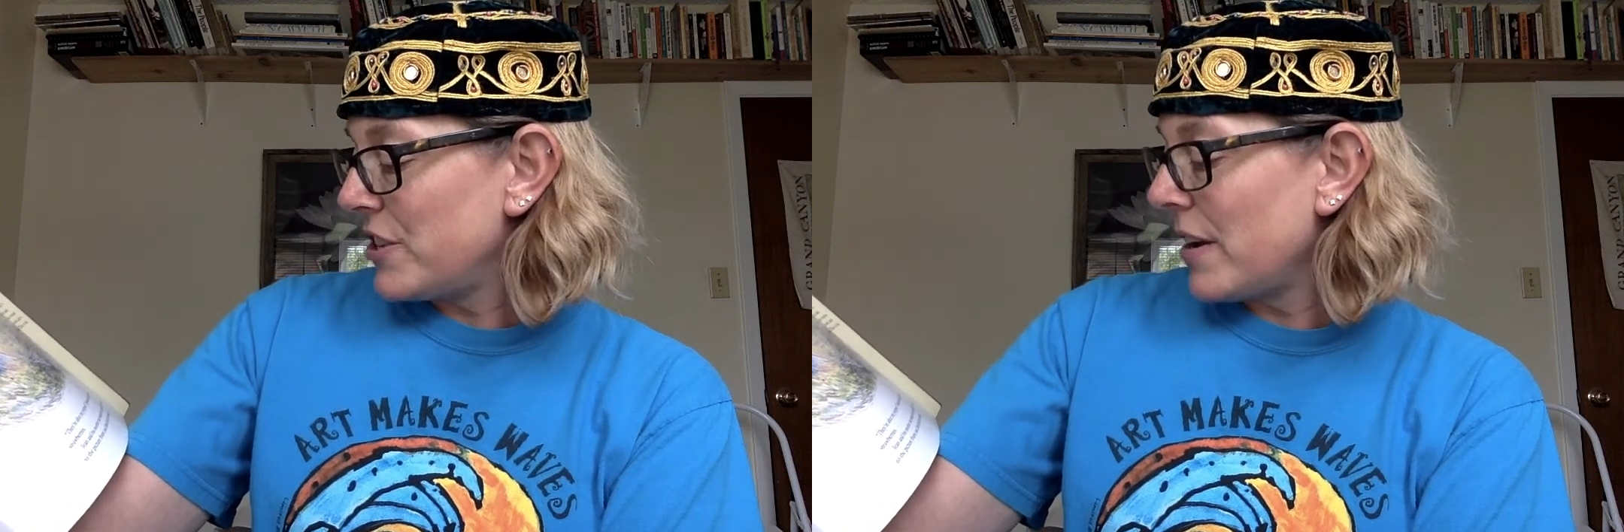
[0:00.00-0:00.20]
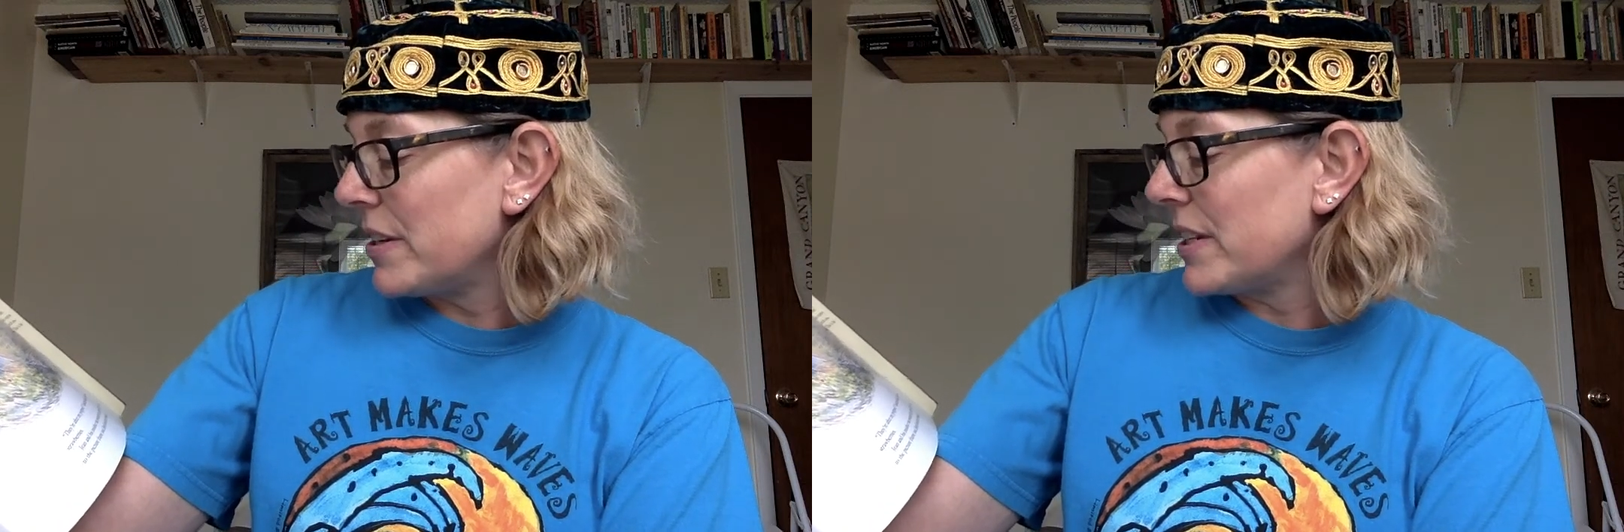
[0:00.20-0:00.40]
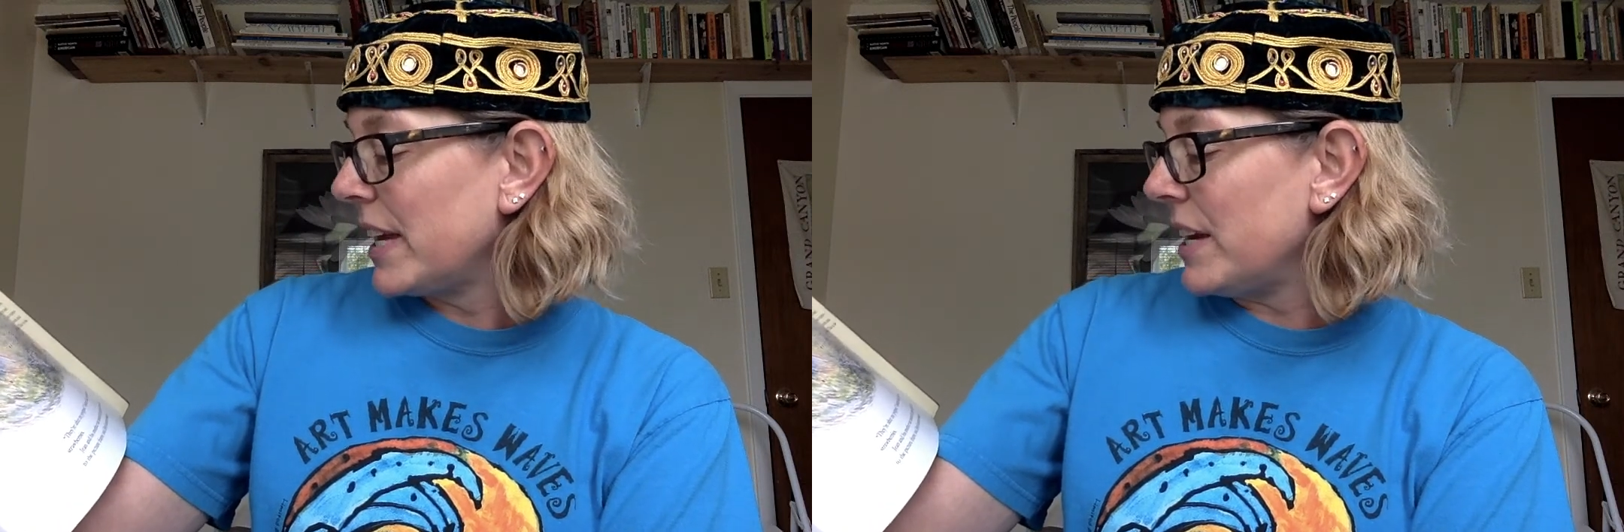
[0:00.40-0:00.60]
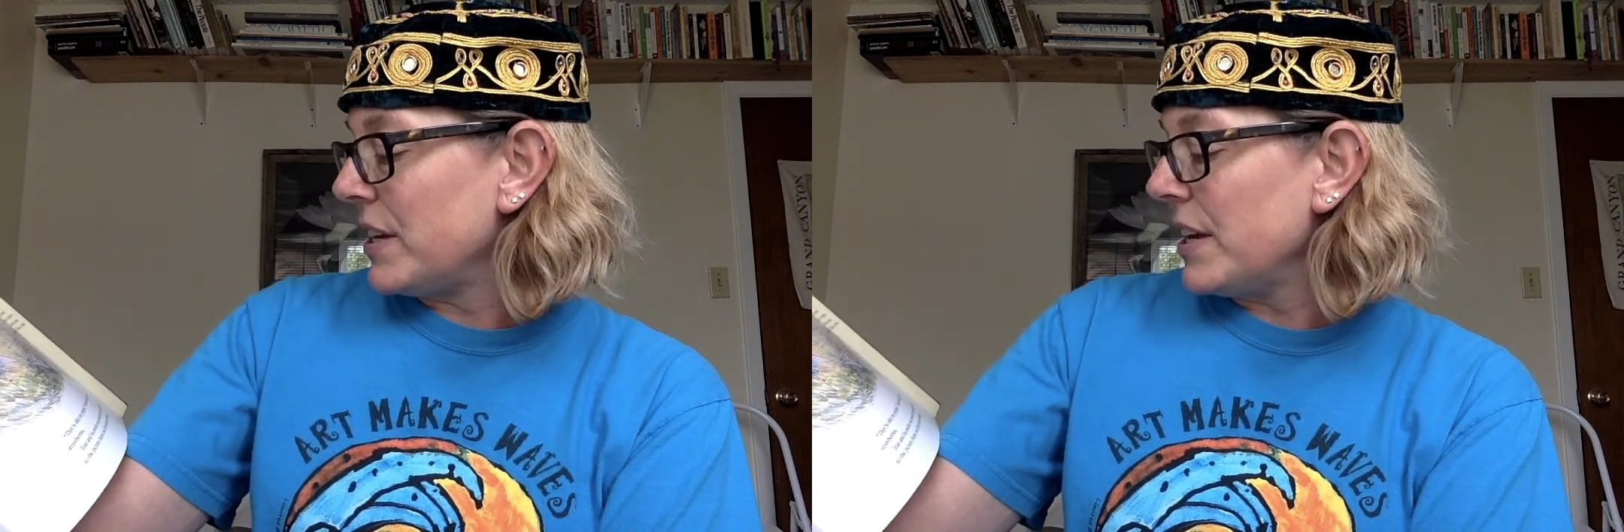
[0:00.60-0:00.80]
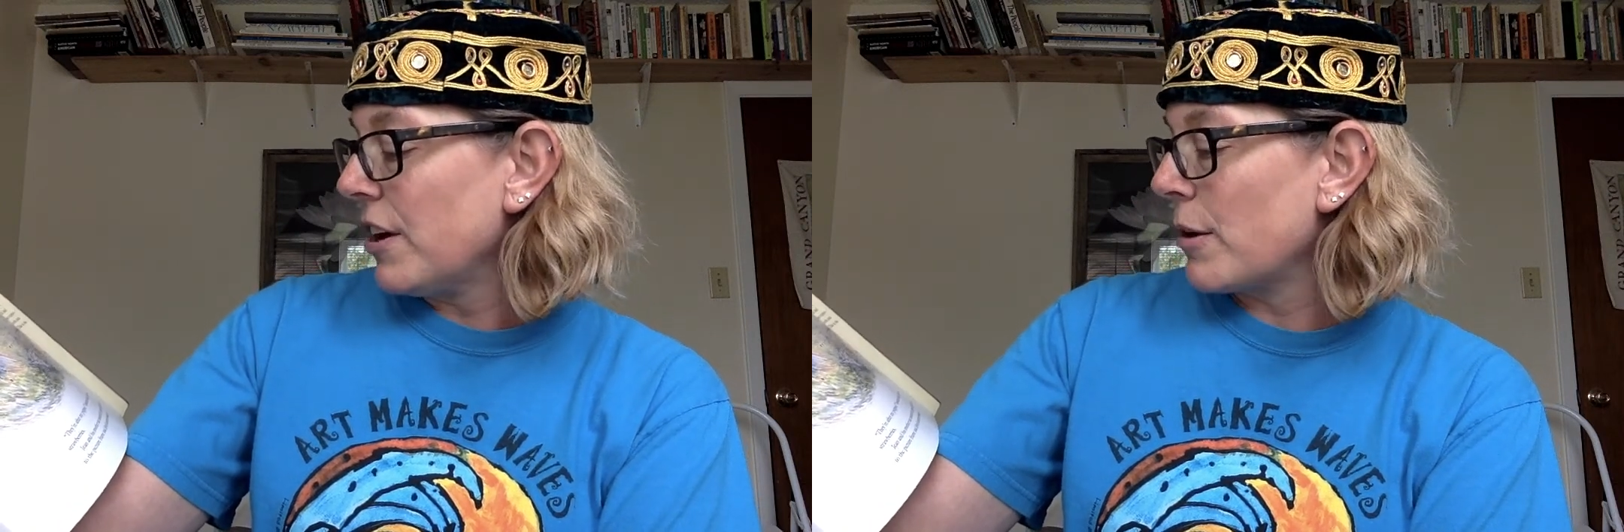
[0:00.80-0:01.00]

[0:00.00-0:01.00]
shouted Katie,